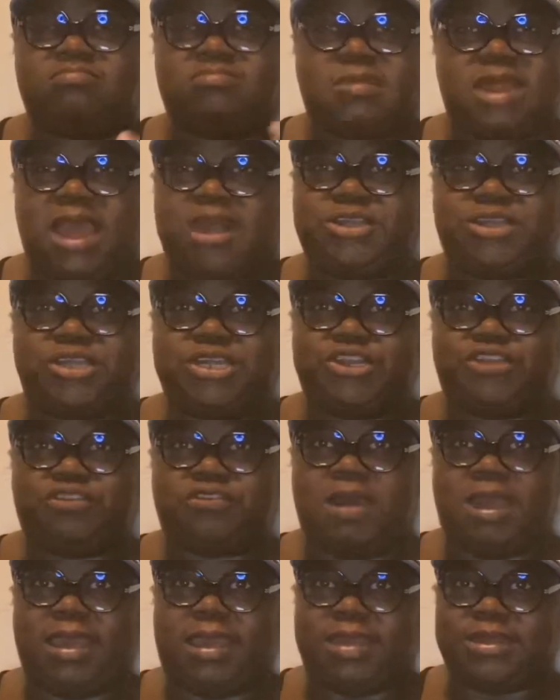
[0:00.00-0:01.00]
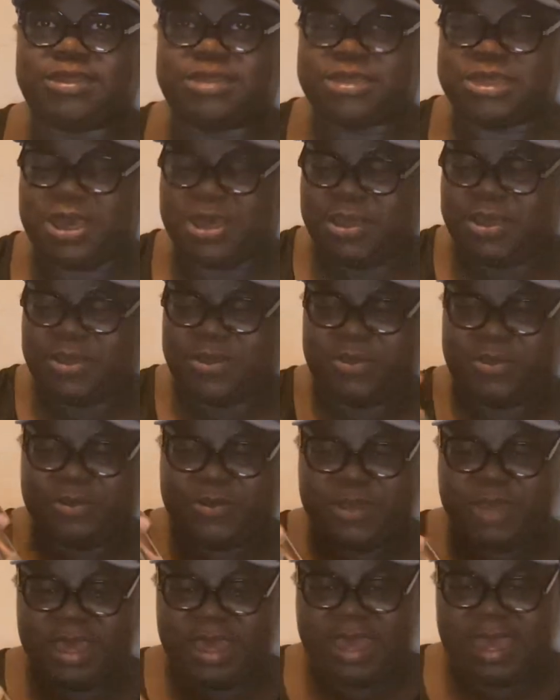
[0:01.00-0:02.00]
actually try it. So
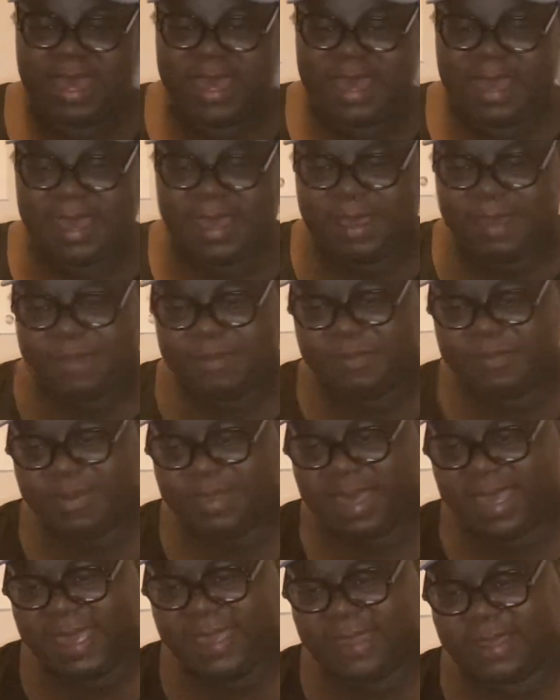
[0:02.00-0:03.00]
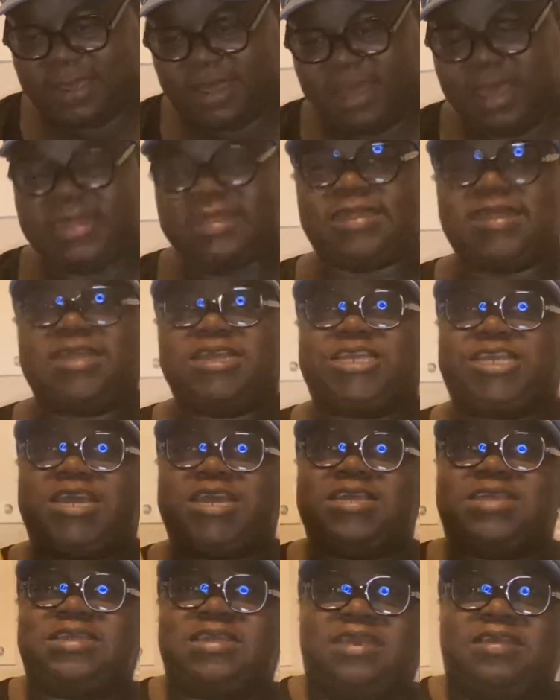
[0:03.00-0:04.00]
I got the
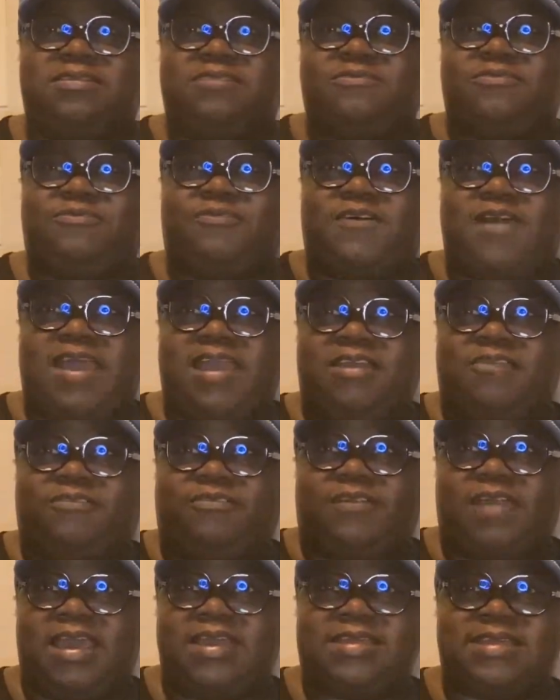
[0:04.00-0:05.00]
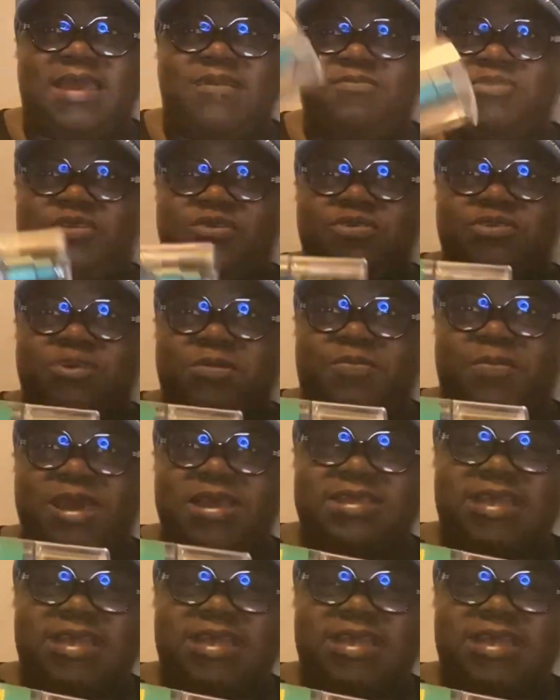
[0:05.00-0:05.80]
Chasing Fireflies. I'm so surprised